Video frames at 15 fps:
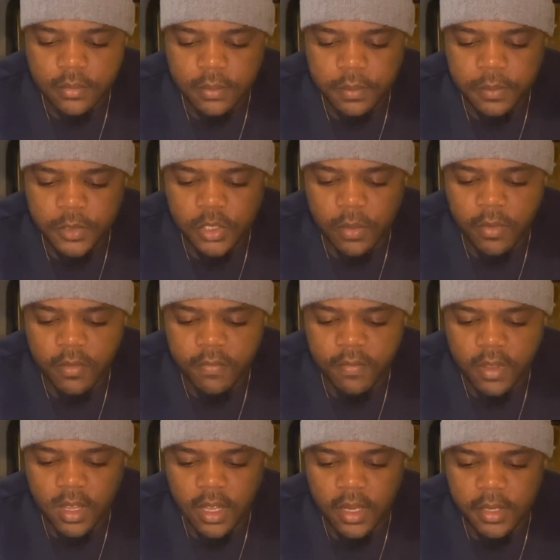some of
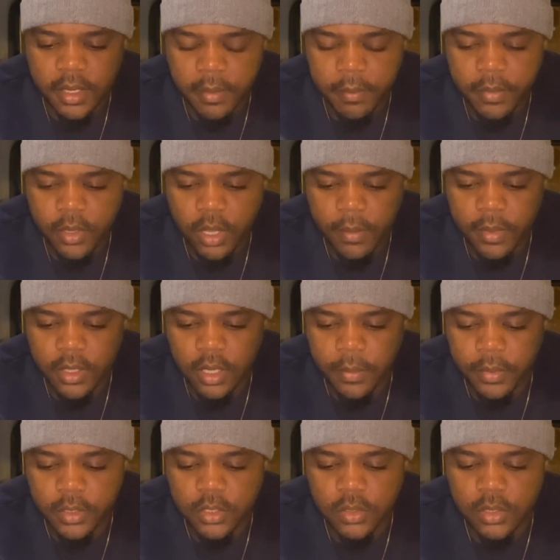the employment
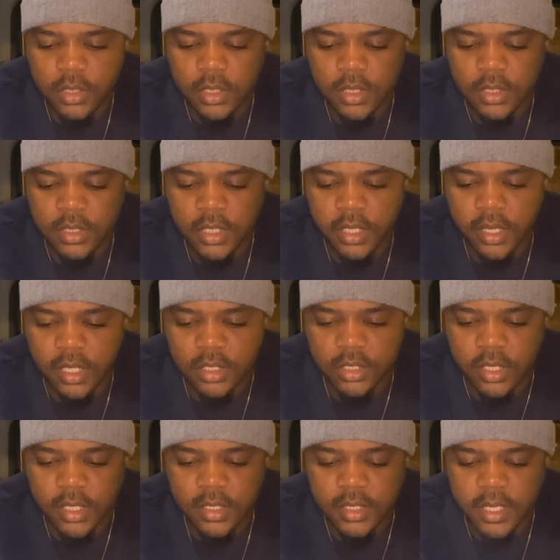opportunities here at
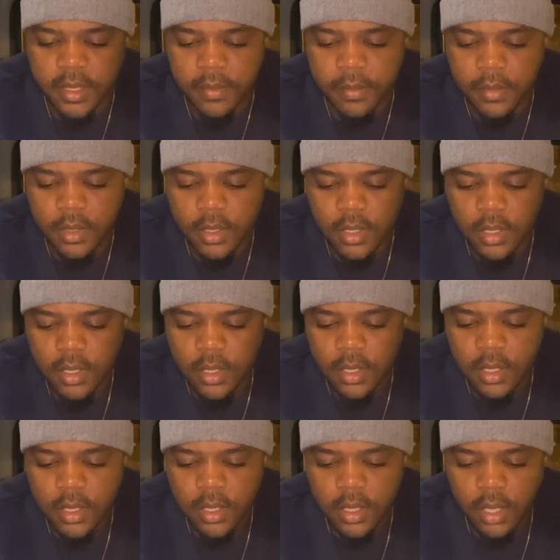Transam
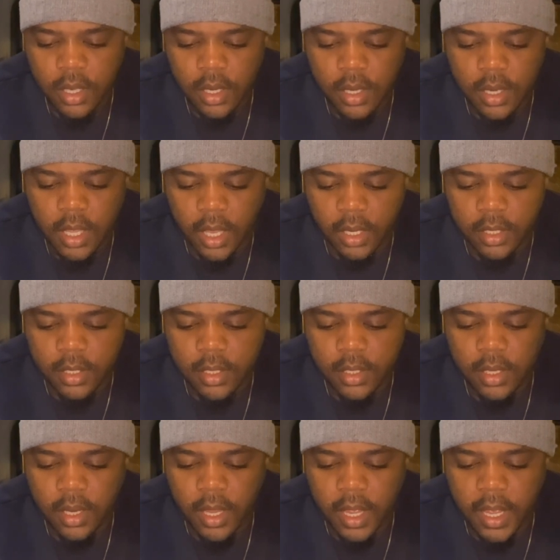that
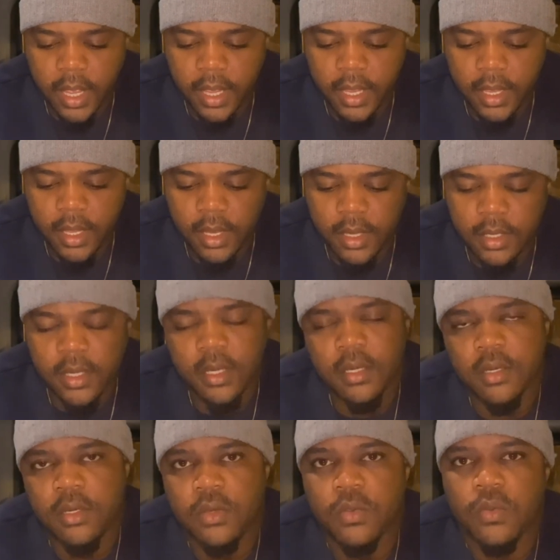I
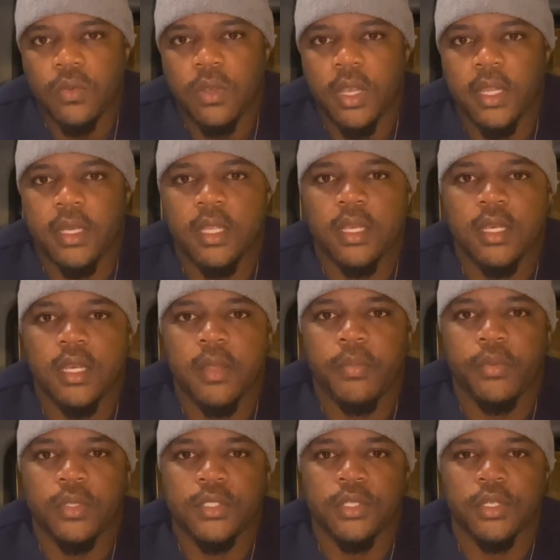didn't do an in-depth
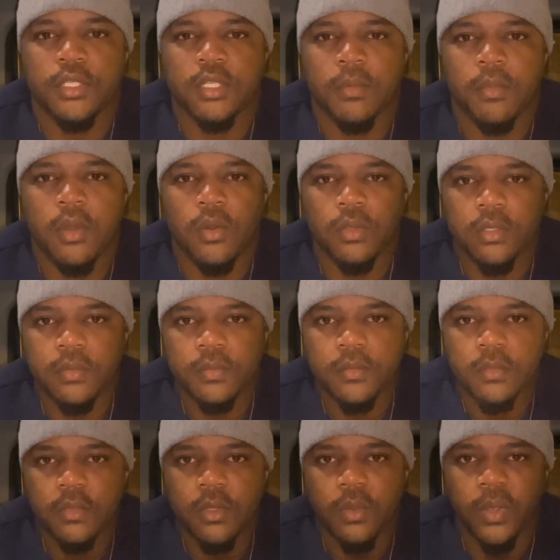research about
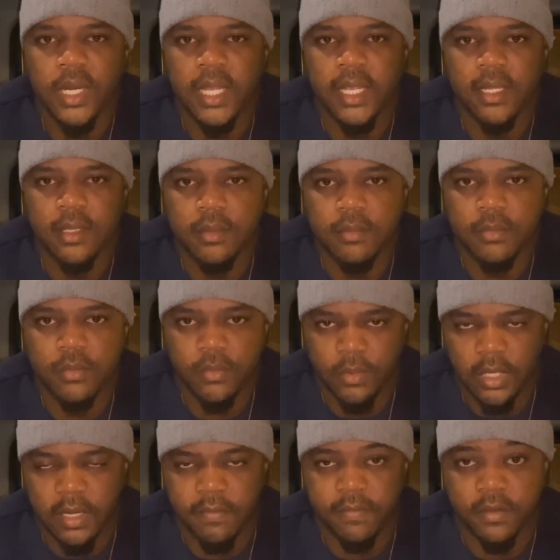when I
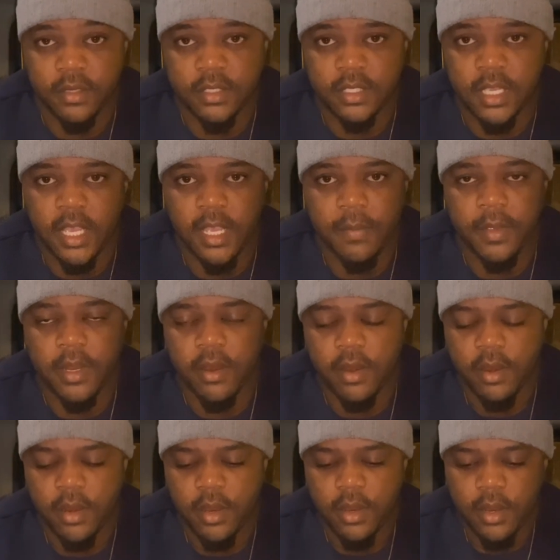first came here.
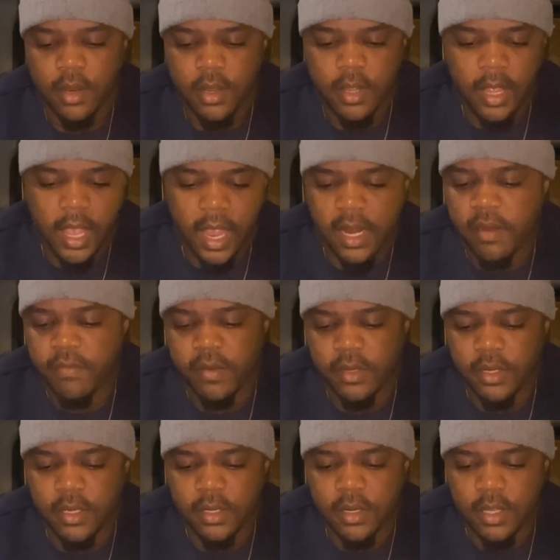I never
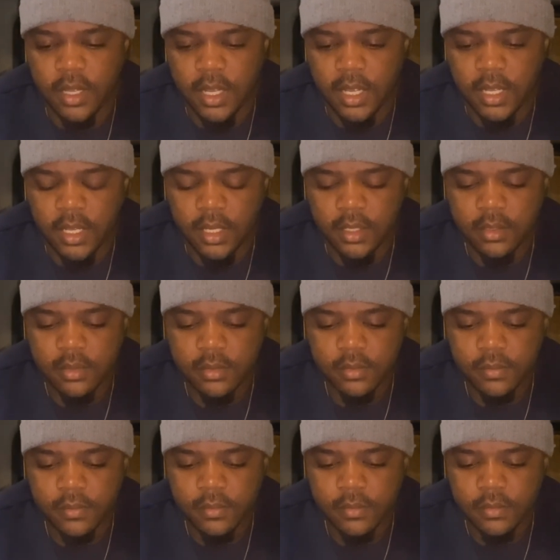did
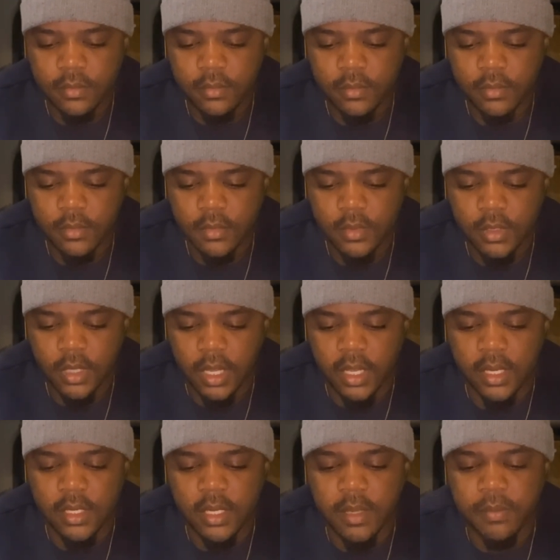an
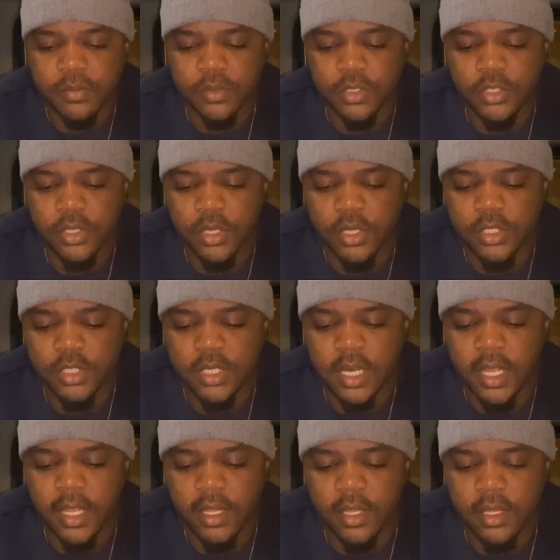in-depth research, like,